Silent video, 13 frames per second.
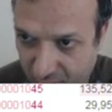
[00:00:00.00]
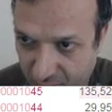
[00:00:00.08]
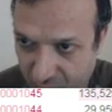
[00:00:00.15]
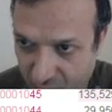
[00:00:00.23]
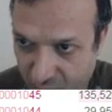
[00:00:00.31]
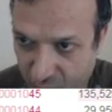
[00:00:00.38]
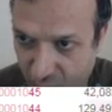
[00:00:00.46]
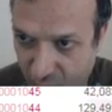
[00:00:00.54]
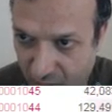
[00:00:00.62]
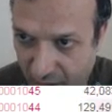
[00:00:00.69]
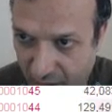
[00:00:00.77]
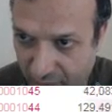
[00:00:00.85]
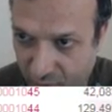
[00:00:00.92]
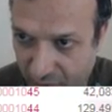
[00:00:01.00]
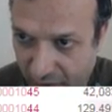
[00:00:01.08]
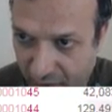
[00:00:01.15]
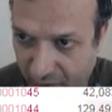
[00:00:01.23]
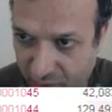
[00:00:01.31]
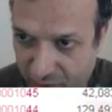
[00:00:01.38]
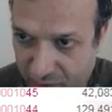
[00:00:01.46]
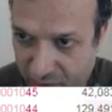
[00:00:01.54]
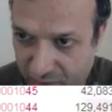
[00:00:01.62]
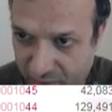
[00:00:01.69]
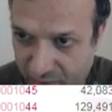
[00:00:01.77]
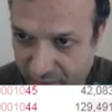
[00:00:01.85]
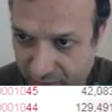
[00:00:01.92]
you have your language.
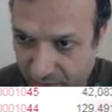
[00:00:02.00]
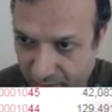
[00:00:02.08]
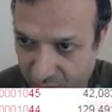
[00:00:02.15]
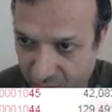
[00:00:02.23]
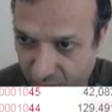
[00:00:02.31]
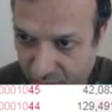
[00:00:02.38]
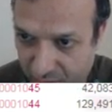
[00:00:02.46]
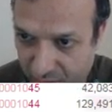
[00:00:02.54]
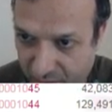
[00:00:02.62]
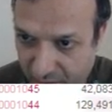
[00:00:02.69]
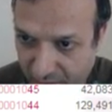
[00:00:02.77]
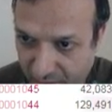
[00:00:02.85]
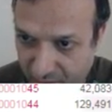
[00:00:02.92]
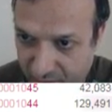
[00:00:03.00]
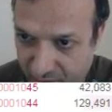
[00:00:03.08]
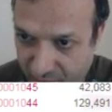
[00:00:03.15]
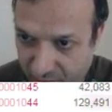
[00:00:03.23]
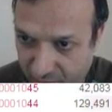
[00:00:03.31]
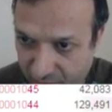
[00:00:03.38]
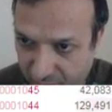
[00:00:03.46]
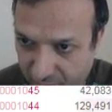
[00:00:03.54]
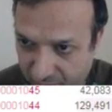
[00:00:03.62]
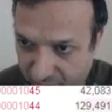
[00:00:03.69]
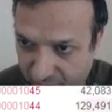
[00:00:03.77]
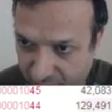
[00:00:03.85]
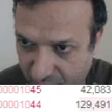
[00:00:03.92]
You can pick a language whatever you're
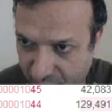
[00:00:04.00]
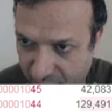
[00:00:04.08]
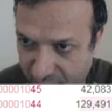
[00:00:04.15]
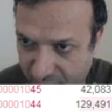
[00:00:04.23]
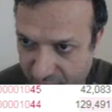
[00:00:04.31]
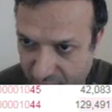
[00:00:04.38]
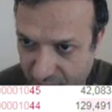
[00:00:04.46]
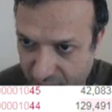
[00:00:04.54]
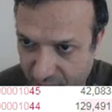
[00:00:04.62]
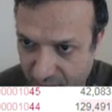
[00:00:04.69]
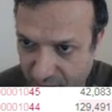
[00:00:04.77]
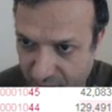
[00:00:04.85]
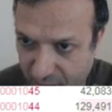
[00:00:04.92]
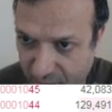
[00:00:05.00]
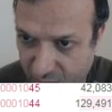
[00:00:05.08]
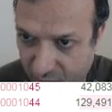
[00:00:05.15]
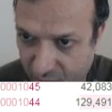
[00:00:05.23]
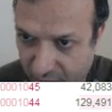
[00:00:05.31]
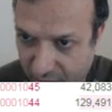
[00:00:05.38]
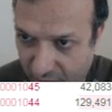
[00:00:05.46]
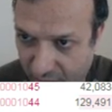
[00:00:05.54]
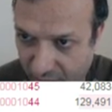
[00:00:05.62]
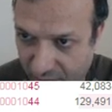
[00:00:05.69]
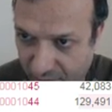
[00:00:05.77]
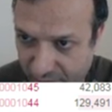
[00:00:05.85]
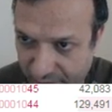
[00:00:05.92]
comfortable with. That's your
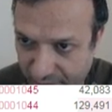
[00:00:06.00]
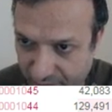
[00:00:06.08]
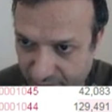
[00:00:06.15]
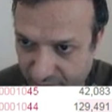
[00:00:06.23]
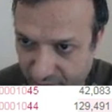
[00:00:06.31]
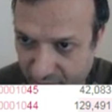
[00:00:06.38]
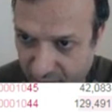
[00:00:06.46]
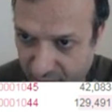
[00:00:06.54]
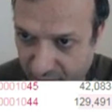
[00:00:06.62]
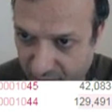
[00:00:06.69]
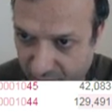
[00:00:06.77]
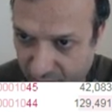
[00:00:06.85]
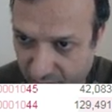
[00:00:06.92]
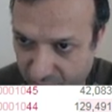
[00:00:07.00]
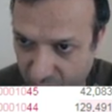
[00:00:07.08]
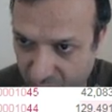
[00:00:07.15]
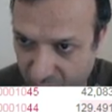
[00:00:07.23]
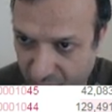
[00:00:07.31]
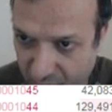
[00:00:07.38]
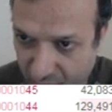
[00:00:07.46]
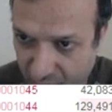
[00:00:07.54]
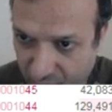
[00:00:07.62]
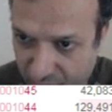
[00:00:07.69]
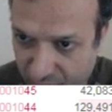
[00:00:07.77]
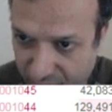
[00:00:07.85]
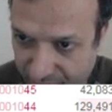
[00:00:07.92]
account, uh, your
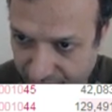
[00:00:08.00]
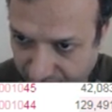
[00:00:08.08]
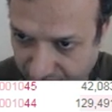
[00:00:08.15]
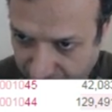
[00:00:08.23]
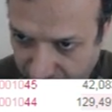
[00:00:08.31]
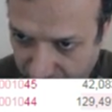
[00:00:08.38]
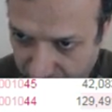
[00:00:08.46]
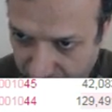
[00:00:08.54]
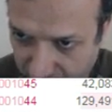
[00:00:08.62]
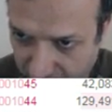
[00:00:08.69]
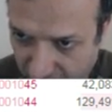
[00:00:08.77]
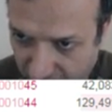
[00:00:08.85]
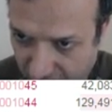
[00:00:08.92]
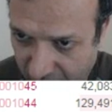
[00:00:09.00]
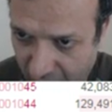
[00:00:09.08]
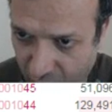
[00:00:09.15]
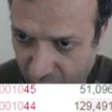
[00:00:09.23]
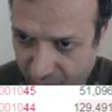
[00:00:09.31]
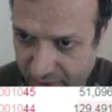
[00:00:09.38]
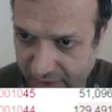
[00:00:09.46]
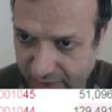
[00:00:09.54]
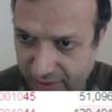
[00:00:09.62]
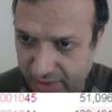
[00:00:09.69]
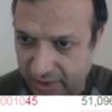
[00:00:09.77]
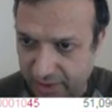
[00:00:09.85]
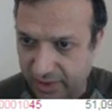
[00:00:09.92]
account, and I already
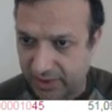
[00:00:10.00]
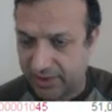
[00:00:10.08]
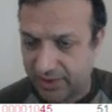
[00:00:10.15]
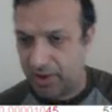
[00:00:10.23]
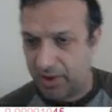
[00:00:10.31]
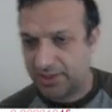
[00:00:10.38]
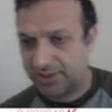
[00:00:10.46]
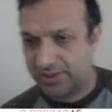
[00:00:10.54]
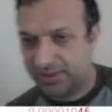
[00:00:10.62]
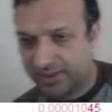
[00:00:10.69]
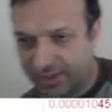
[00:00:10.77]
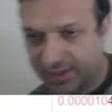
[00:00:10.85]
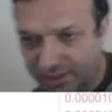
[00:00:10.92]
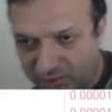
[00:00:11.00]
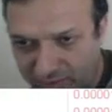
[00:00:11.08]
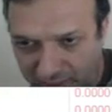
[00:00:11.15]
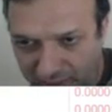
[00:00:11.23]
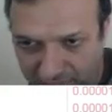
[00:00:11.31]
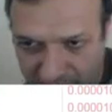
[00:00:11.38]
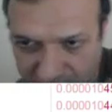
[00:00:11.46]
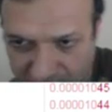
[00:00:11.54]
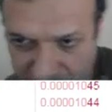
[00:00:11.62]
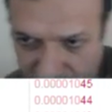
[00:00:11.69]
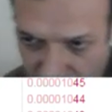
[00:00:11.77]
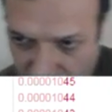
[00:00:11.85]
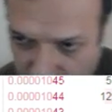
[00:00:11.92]
deposited yesterday
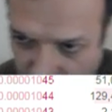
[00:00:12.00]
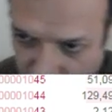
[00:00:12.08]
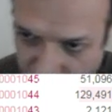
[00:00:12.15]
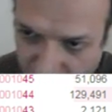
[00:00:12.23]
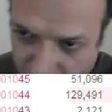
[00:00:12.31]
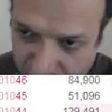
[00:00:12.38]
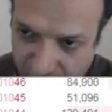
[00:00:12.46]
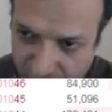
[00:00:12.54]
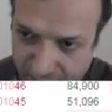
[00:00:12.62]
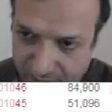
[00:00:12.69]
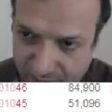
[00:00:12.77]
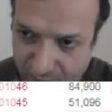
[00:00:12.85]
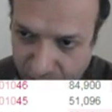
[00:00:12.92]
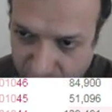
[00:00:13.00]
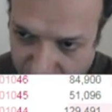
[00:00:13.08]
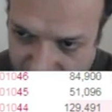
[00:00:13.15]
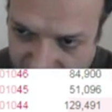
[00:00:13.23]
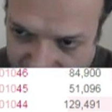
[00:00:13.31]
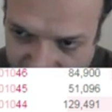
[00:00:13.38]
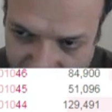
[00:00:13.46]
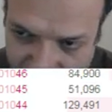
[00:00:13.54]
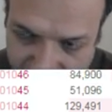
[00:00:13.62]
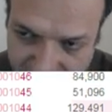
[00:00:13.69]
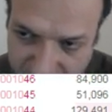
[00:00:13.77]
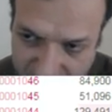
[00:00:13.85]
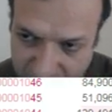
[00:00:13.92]
zero point zero one three
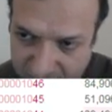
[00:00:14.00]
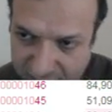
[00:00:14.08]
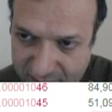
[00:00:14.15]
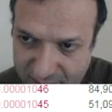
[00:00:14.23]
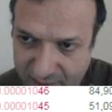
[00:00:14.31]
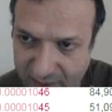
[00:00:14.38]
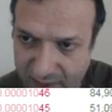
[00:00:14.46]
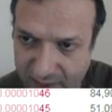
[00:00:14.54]
B T C,